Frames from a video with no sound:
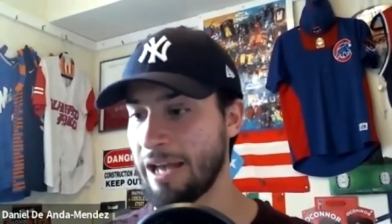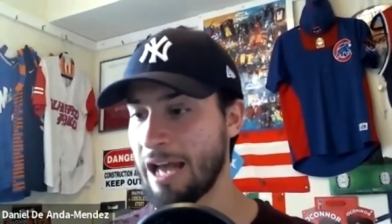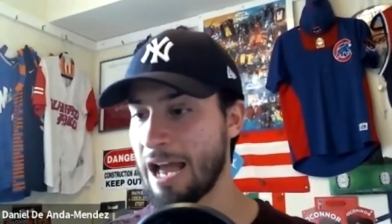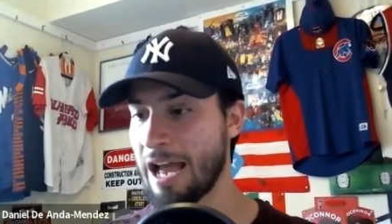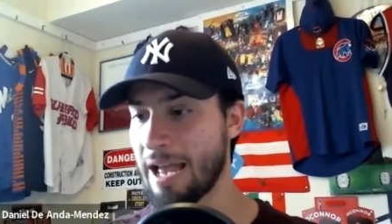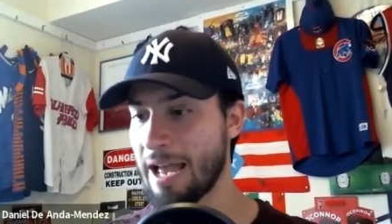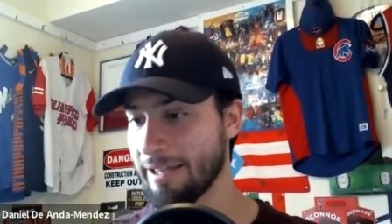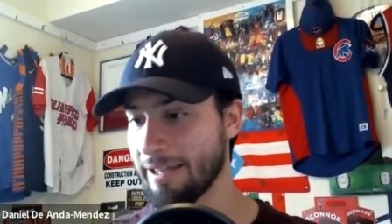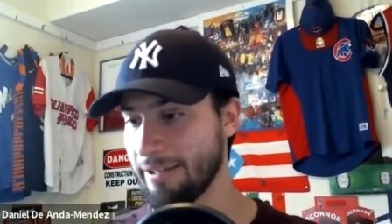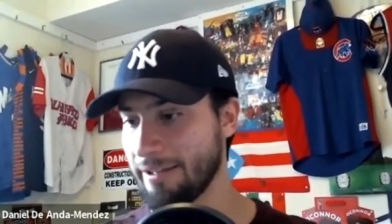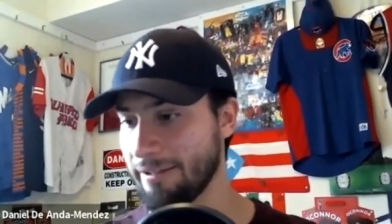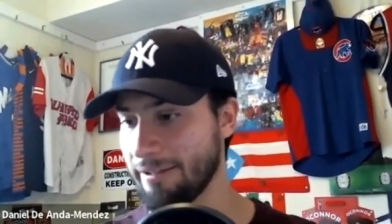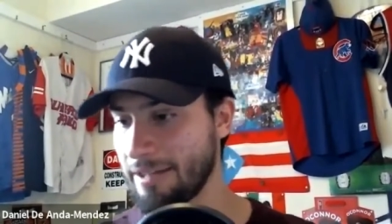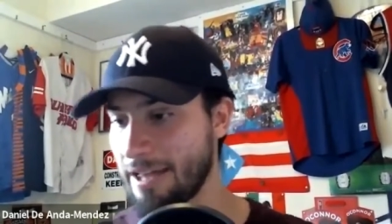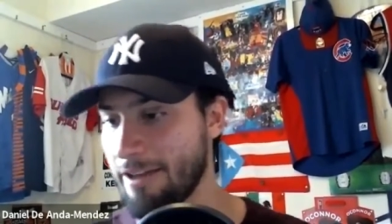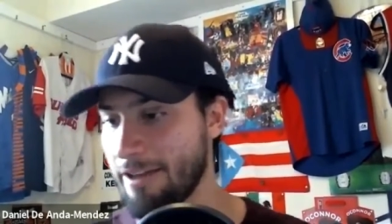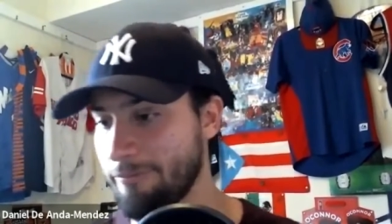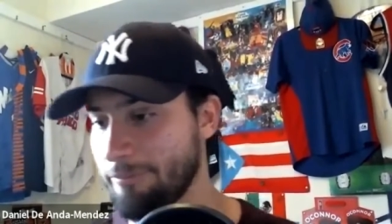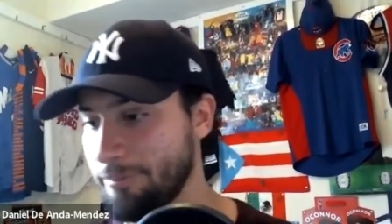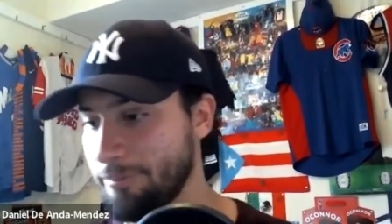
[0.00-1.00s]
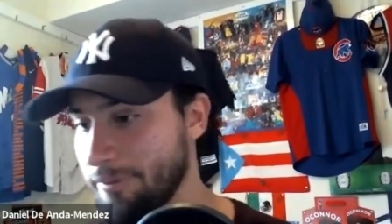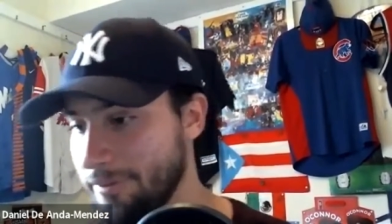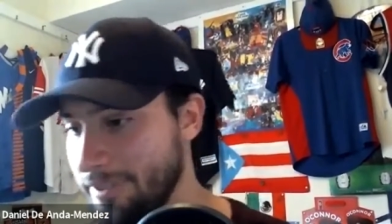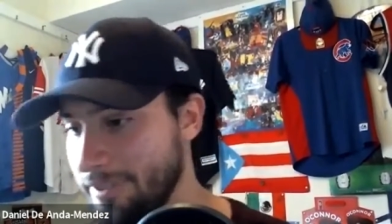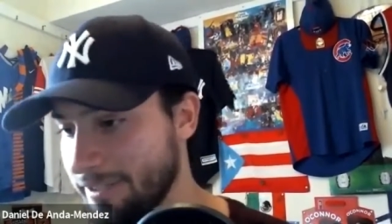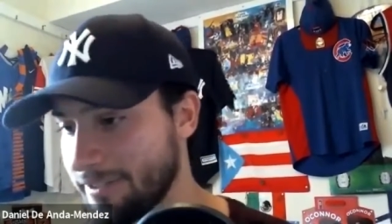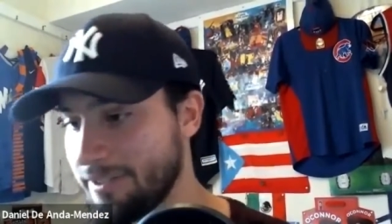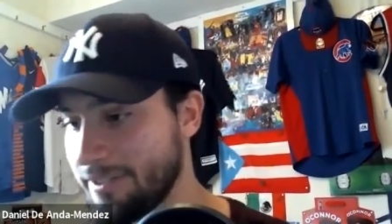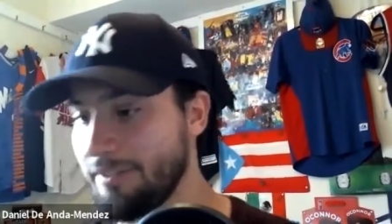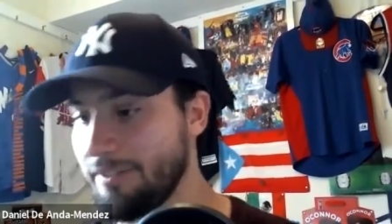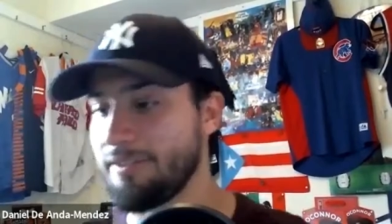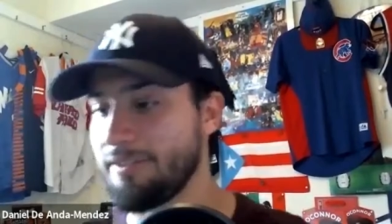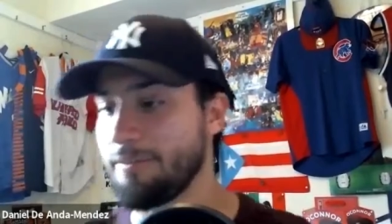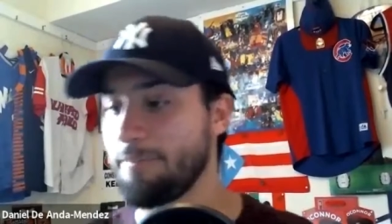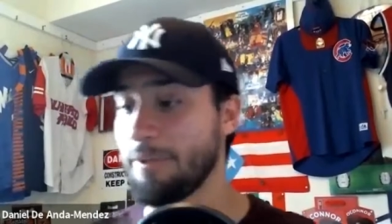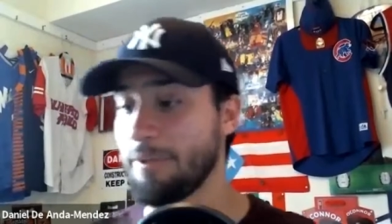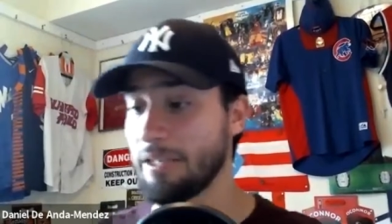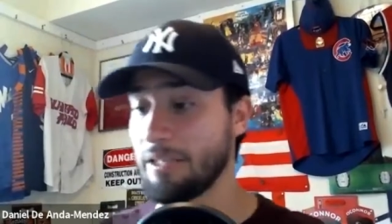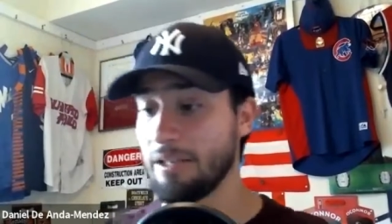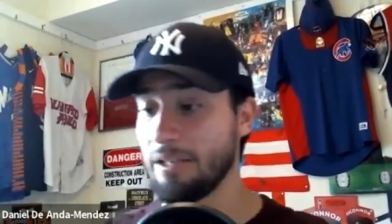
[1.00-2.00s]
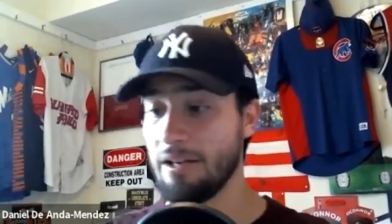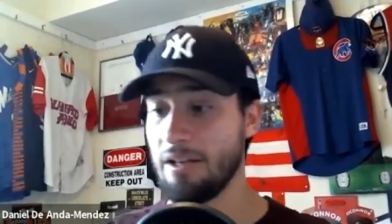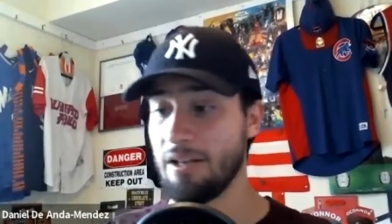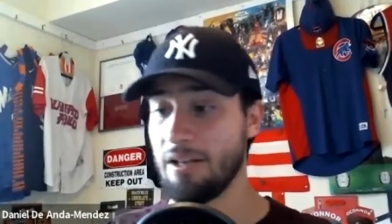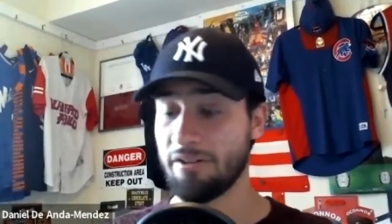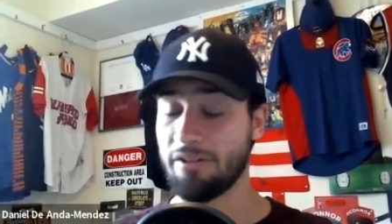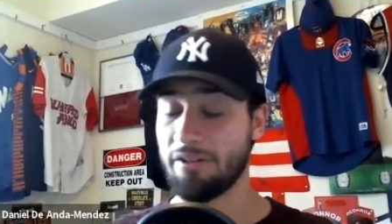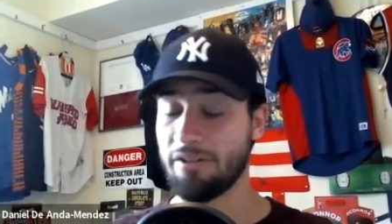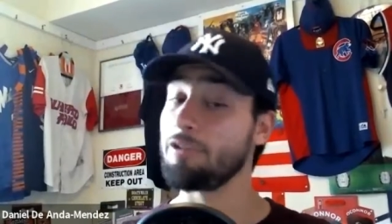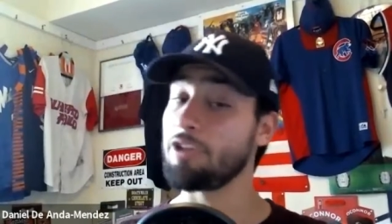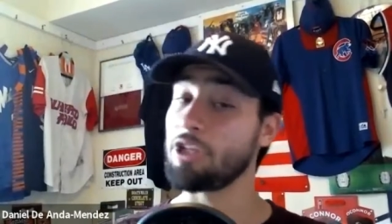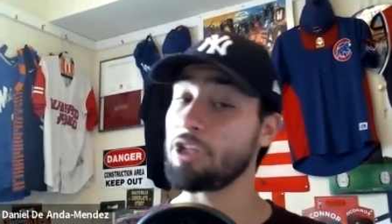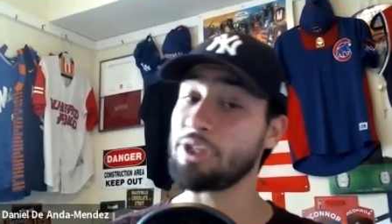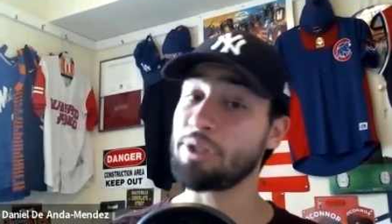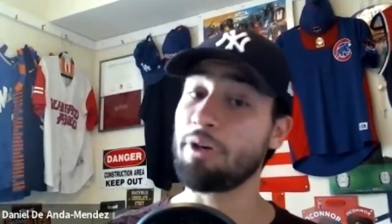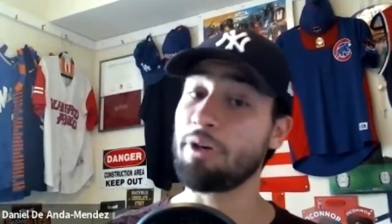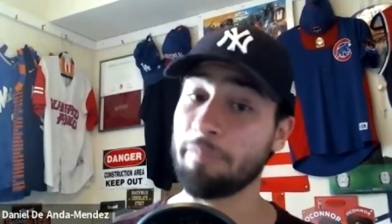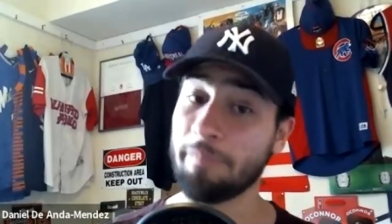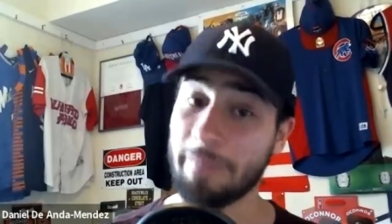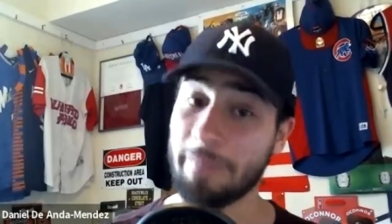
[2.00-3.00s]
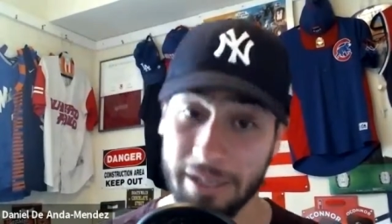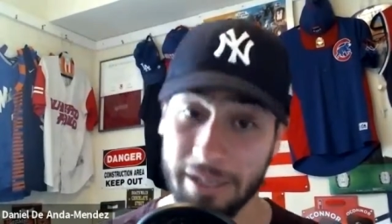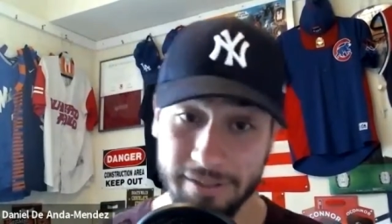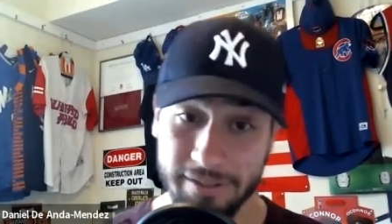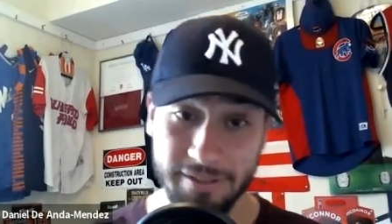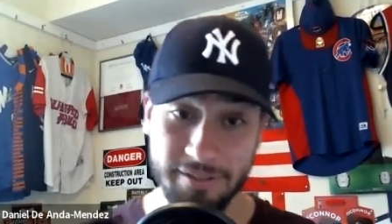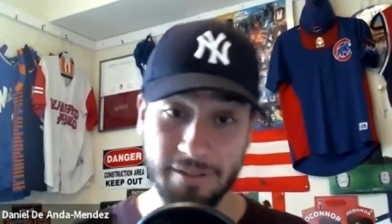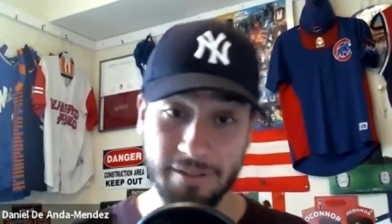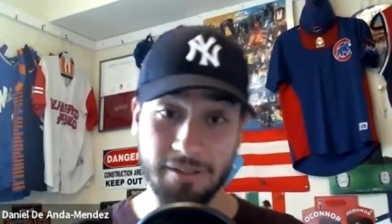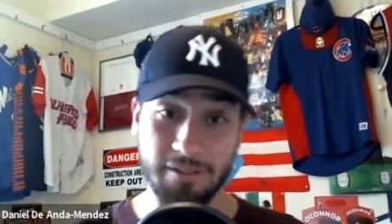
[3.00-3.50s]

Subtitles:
I have predicted to be the New York Mets.